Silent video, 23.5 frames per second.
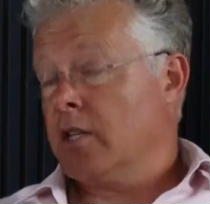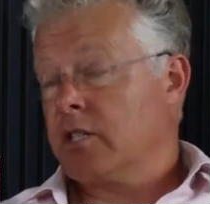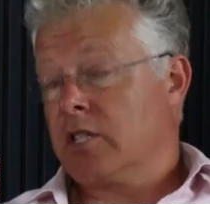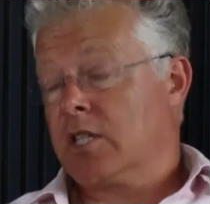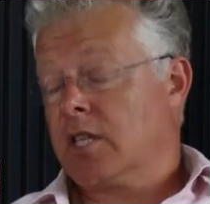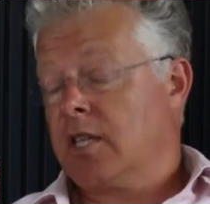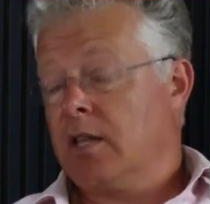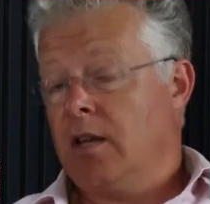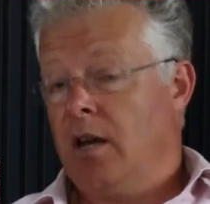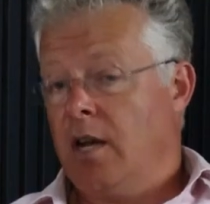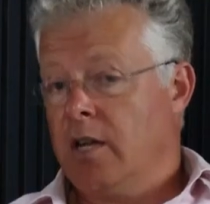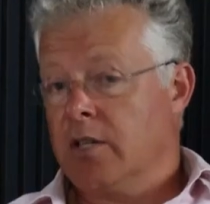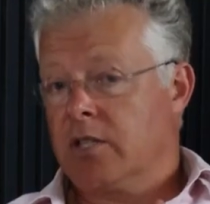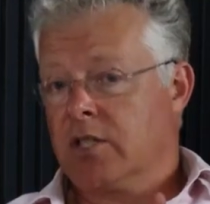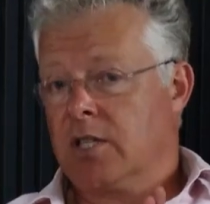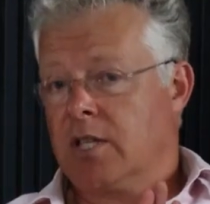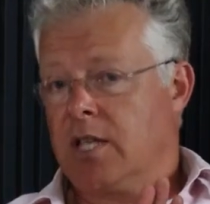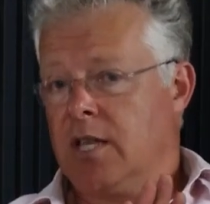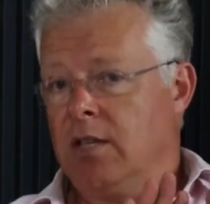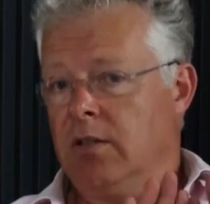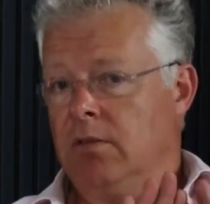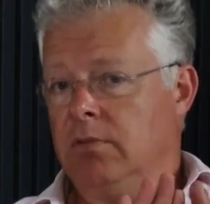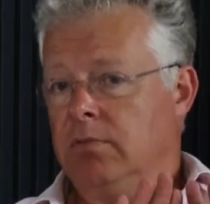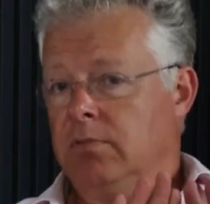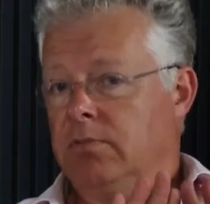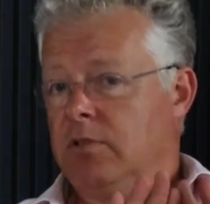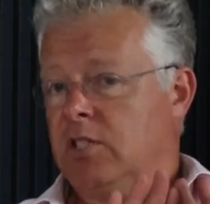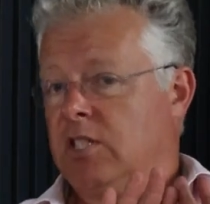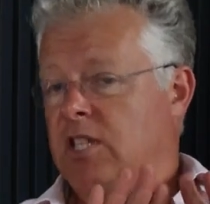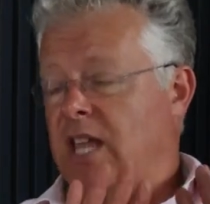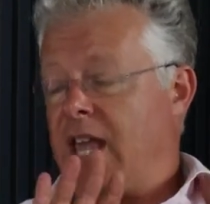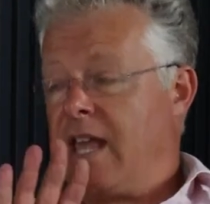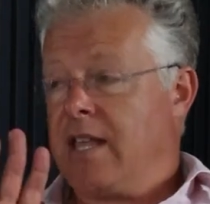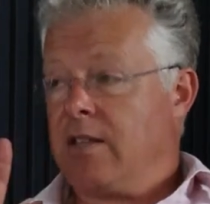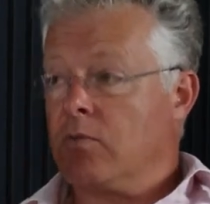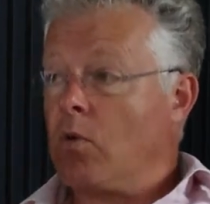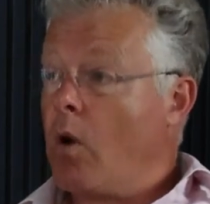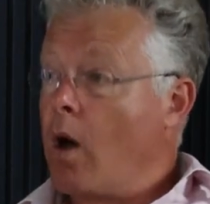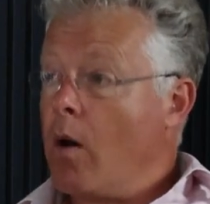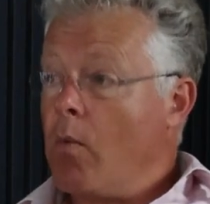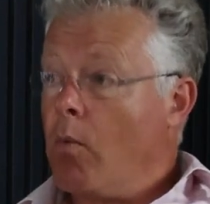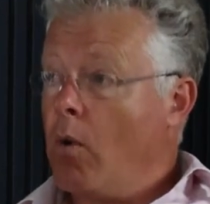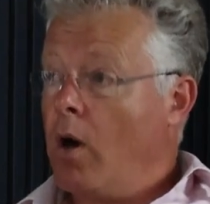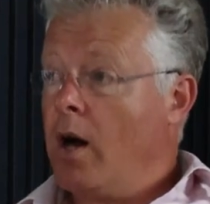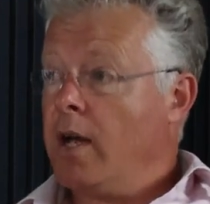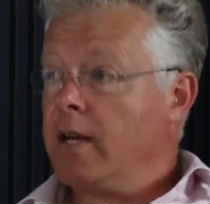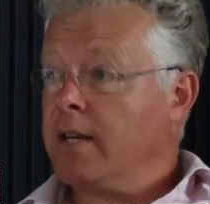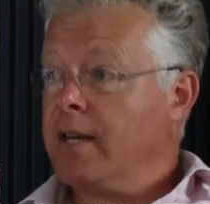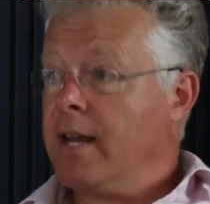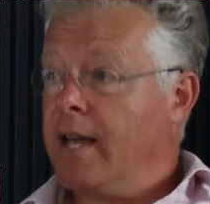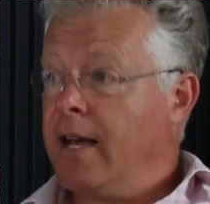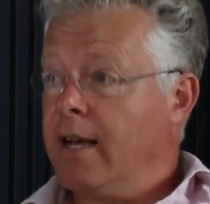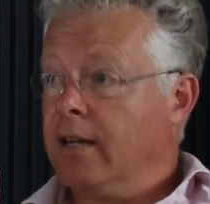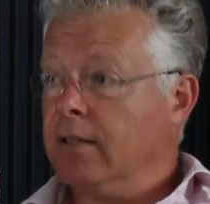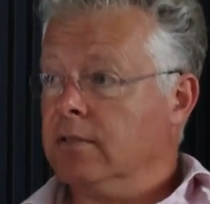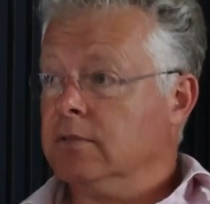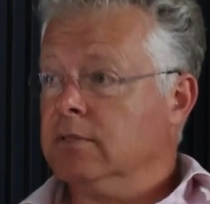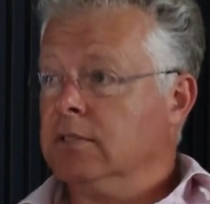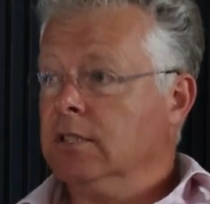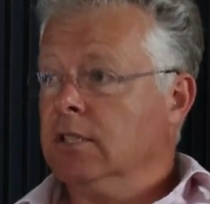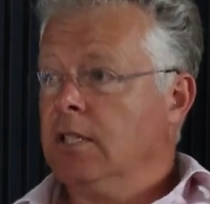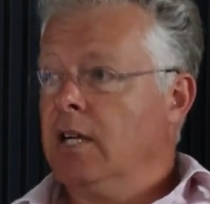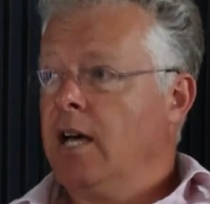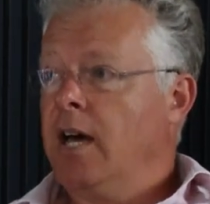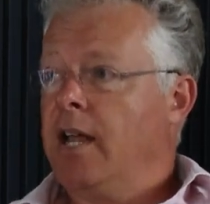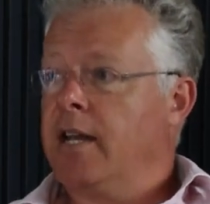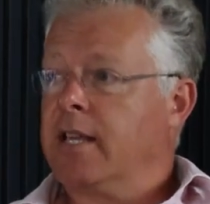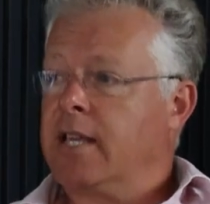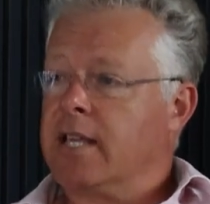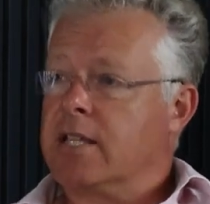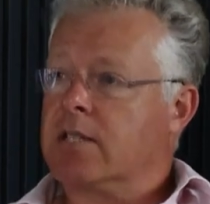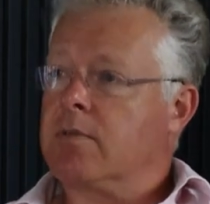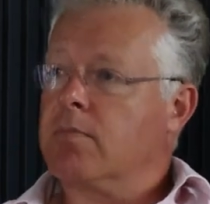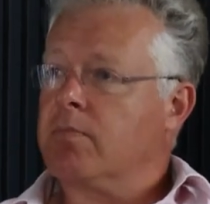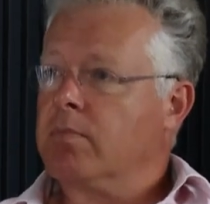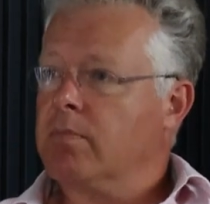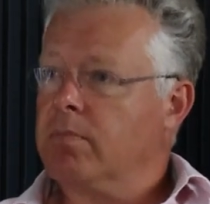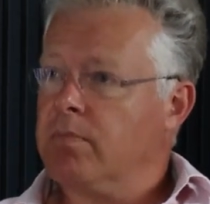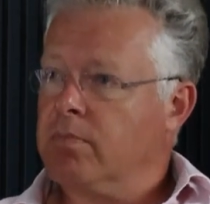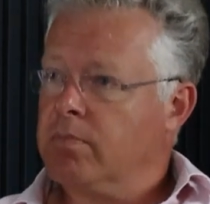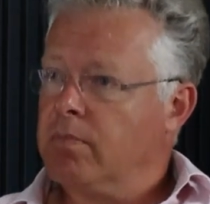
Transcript: Our skill set is quite wide now, and I guess,